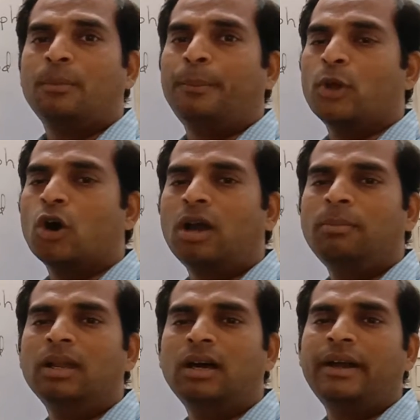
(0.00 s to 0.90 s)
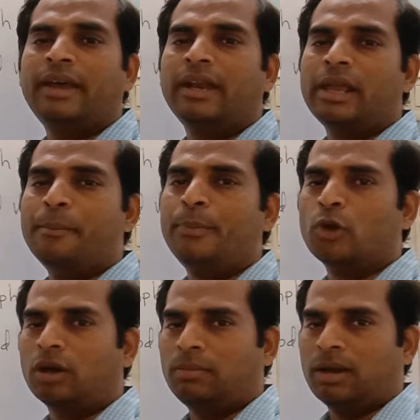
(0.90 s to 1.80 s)
pure blood and
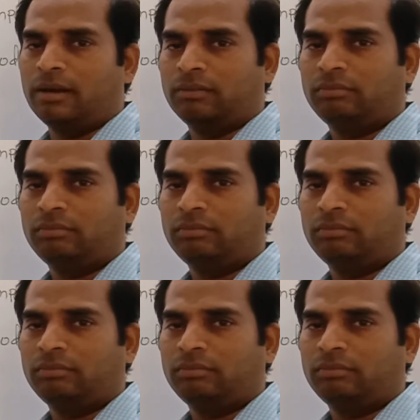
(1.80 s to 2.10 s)
impure blood.